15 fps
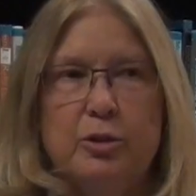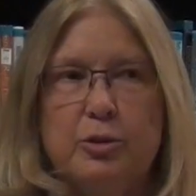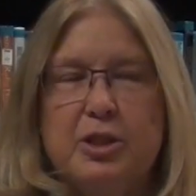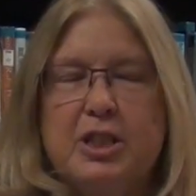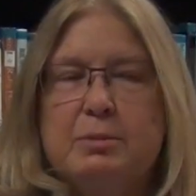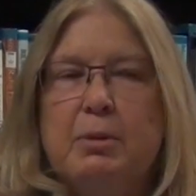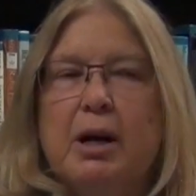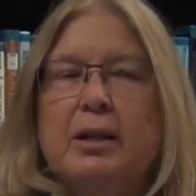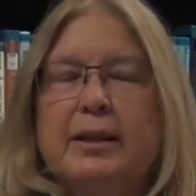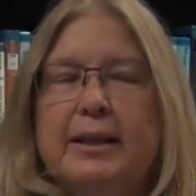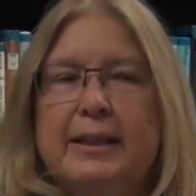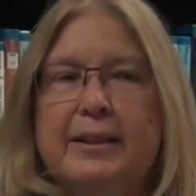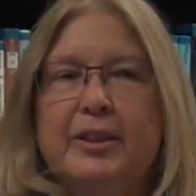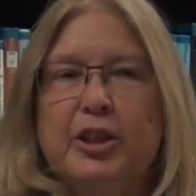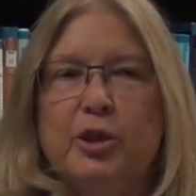smuggling
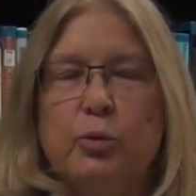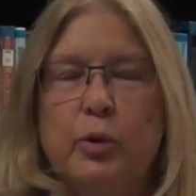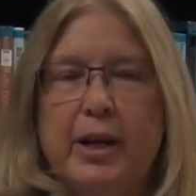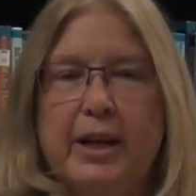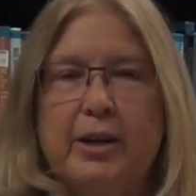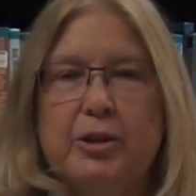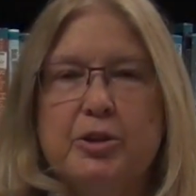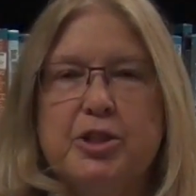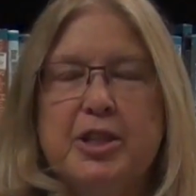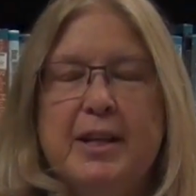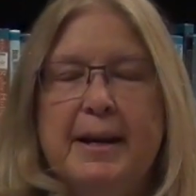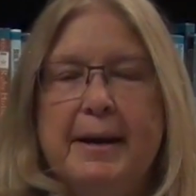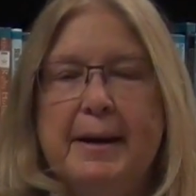in their wares.